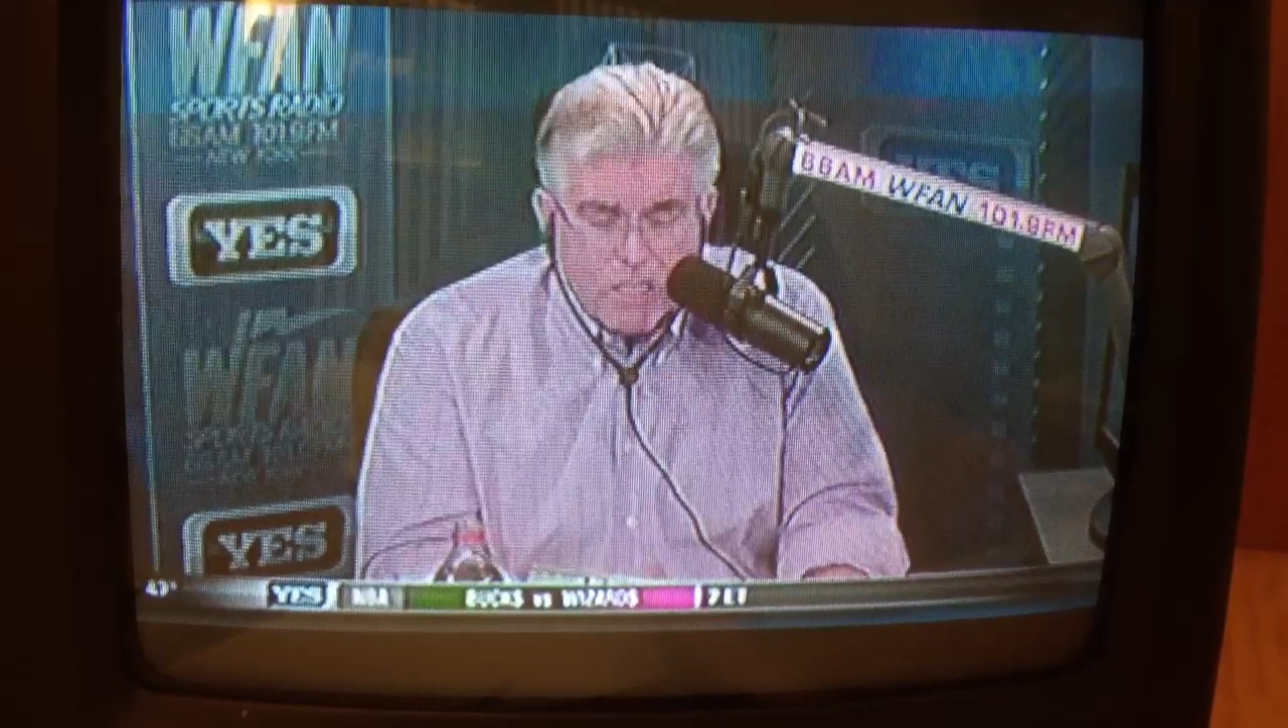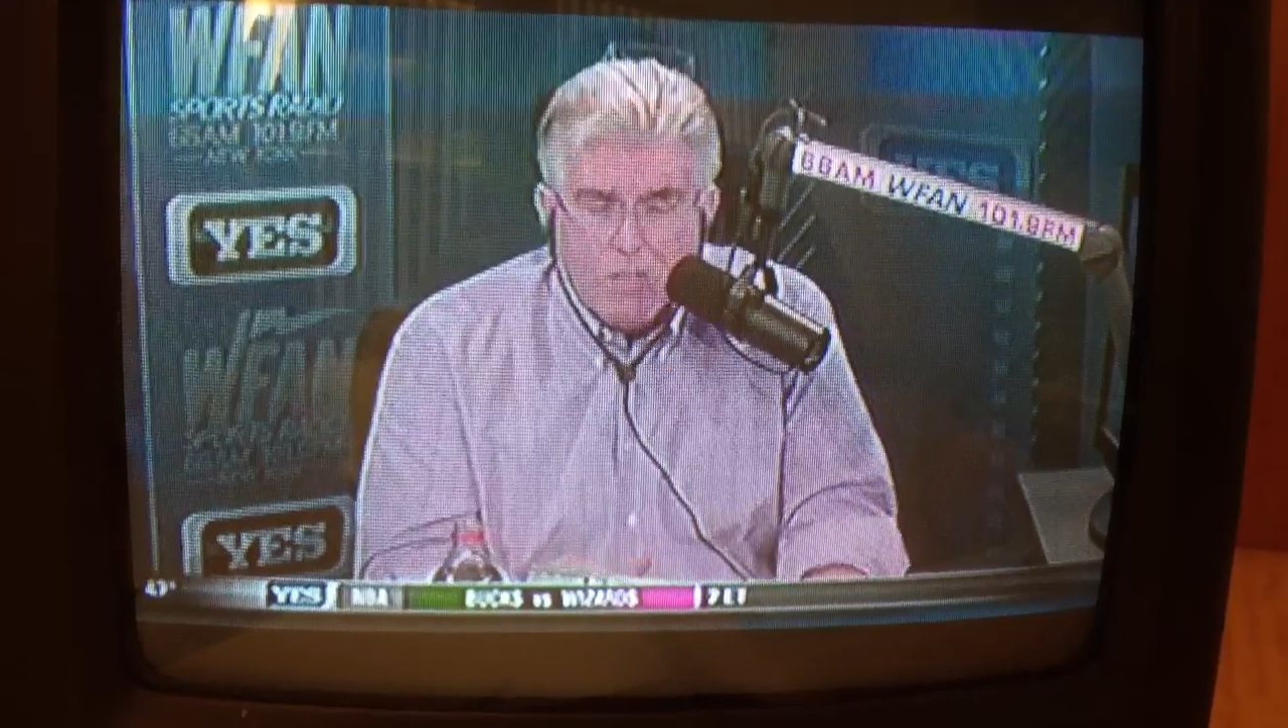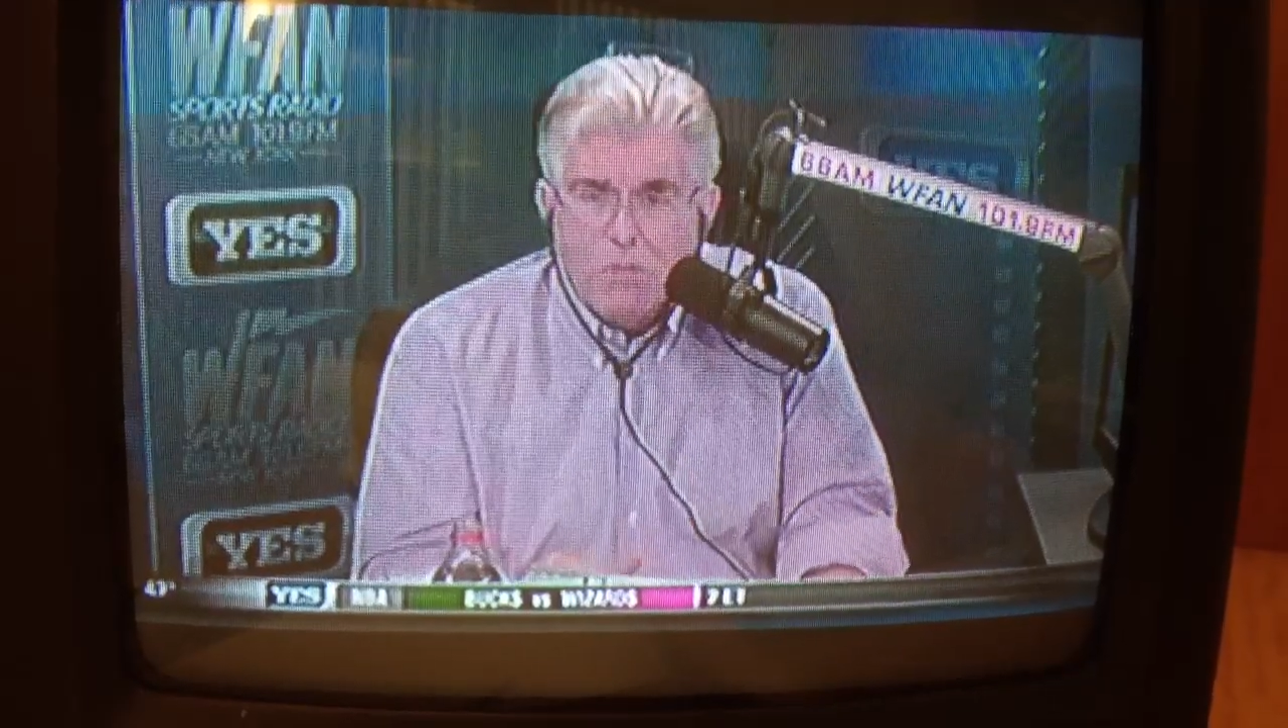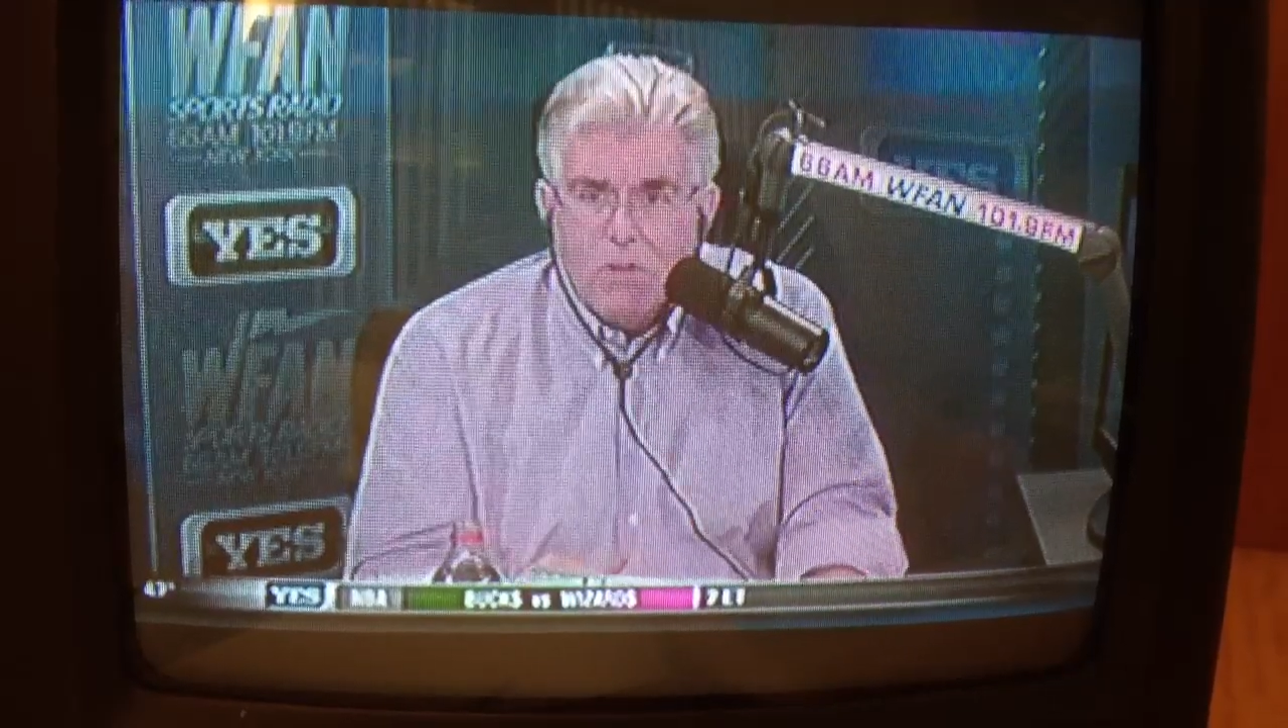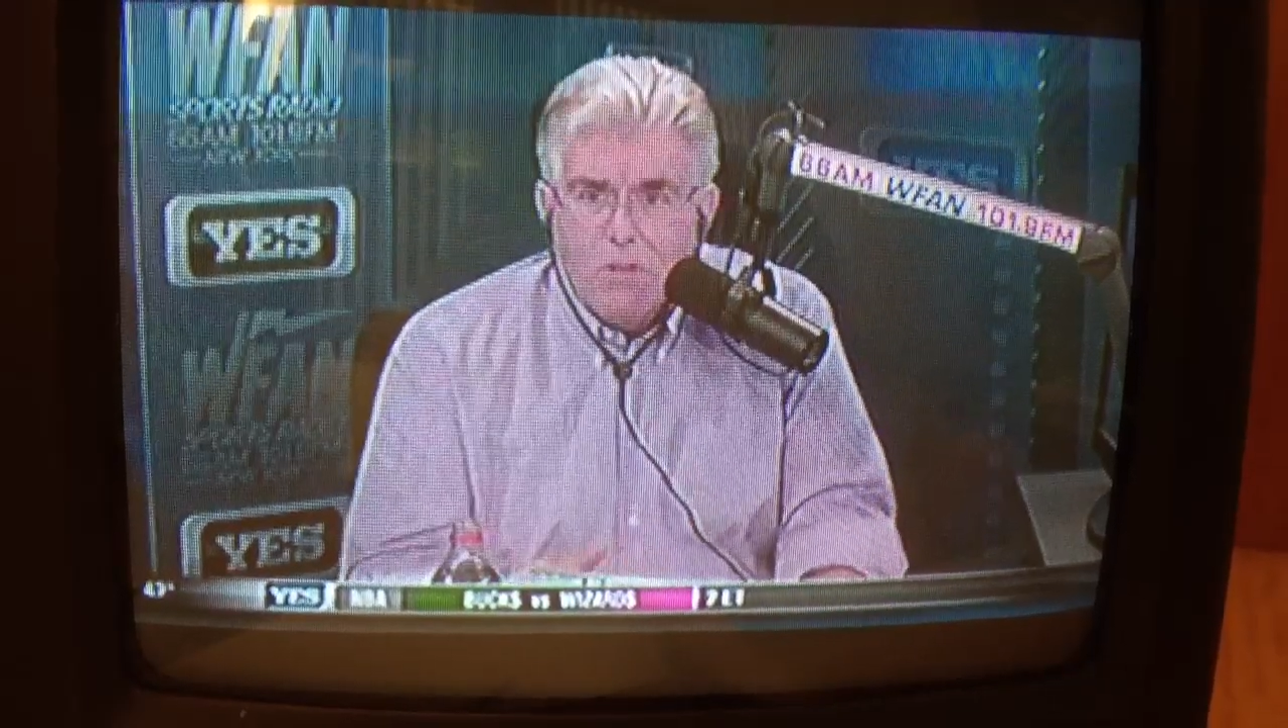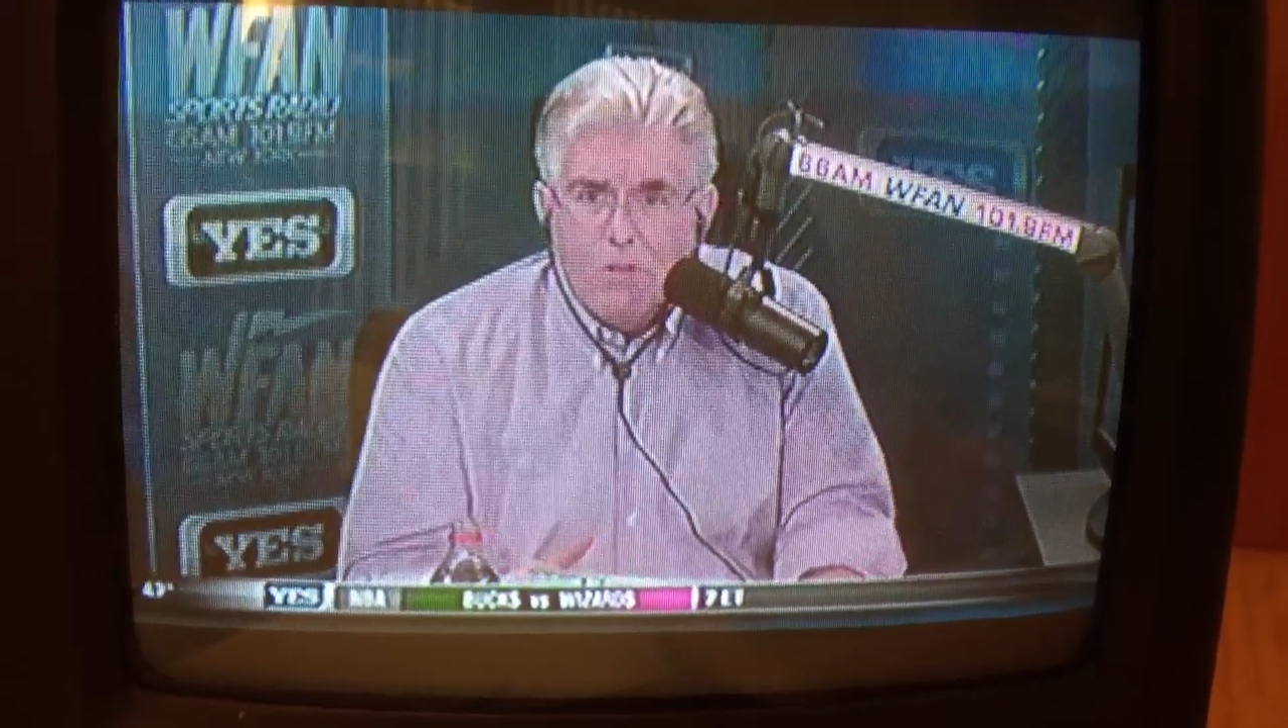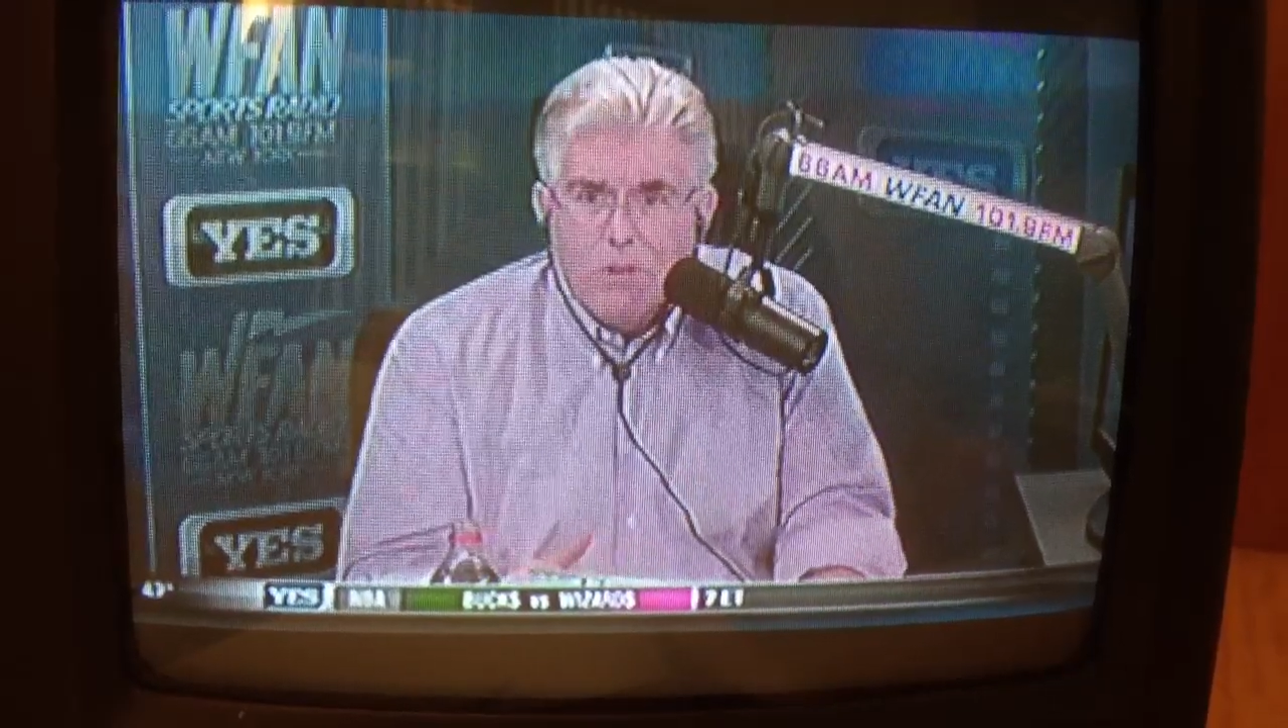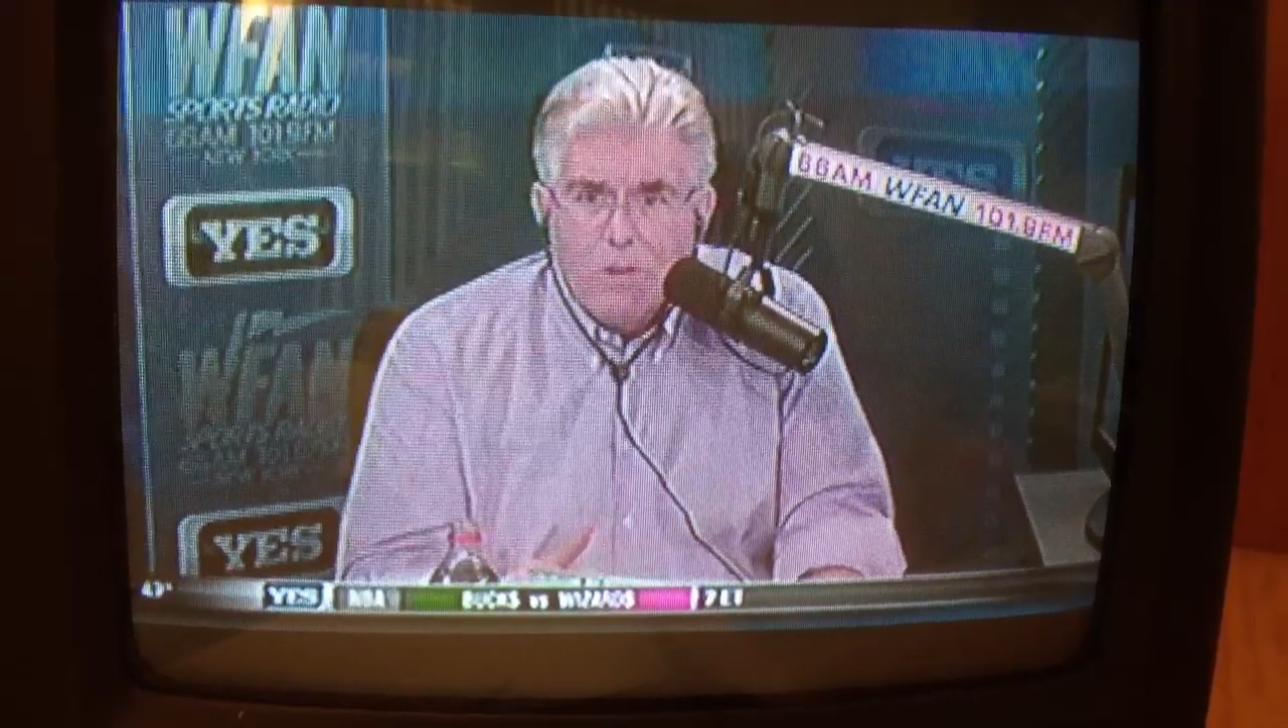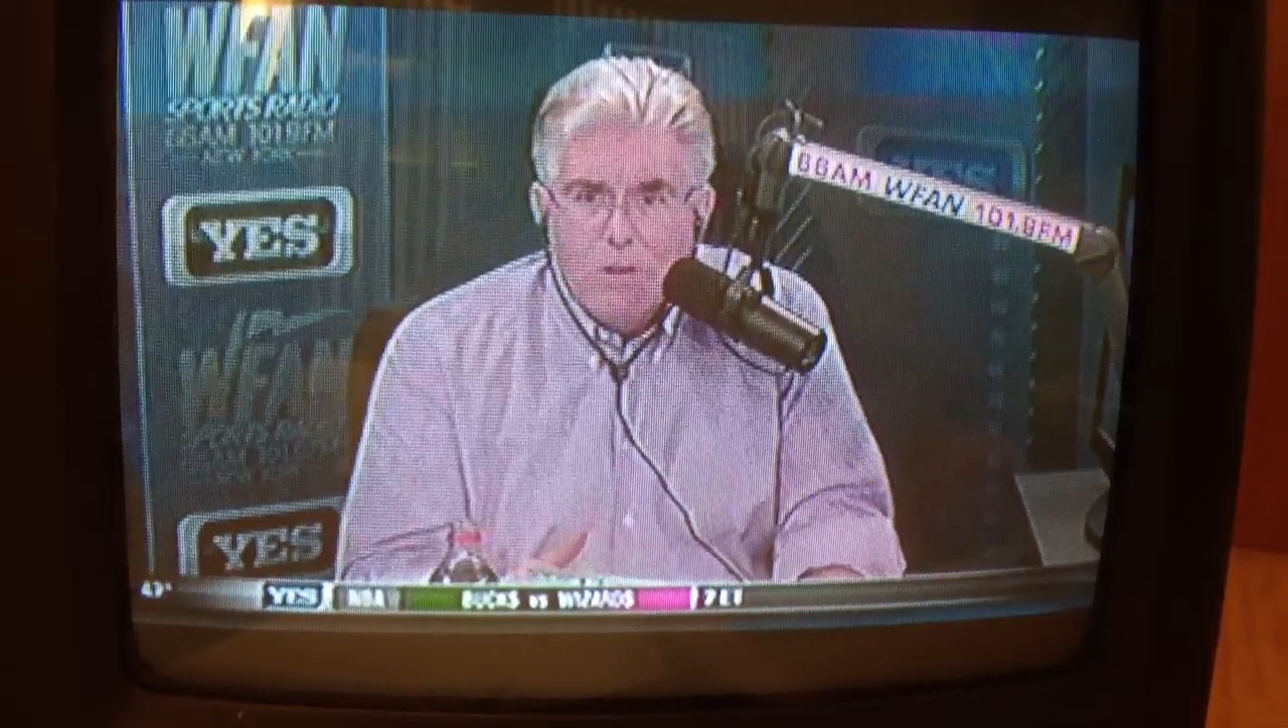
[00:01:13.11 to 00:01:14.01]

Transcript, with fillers: year old uh,